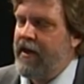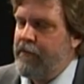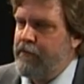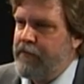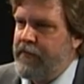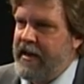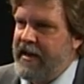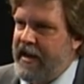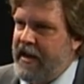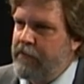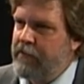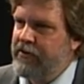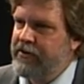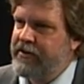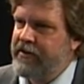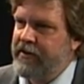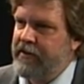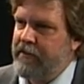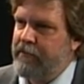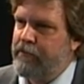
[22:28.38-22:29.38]
being able
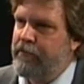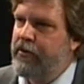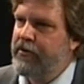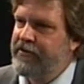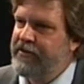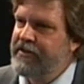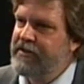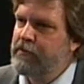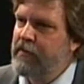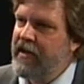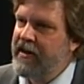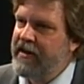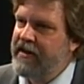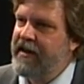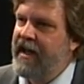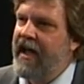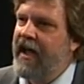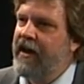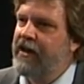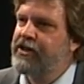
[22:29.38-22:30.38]
to put this plan
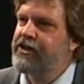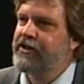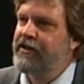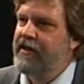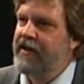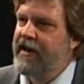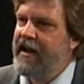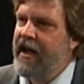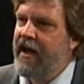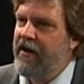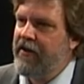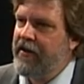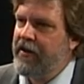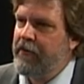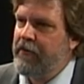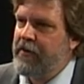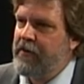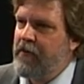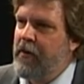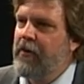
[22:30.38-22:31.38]
into action now that
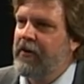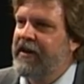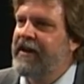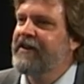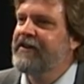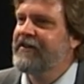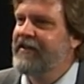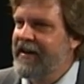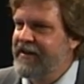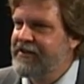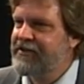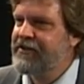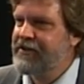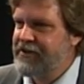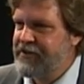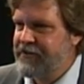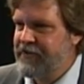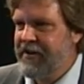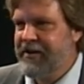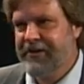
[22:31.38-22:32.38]
we won't get to that
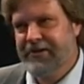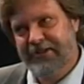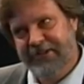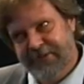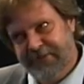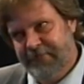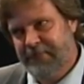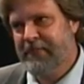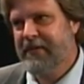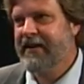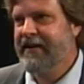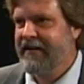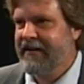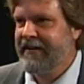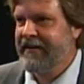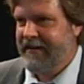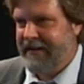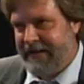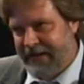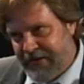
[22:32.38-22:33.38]
situation, but
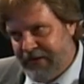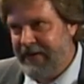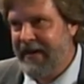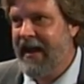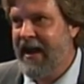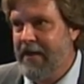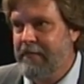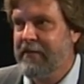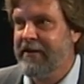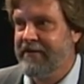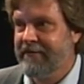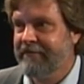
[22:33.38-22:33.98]
it could happen.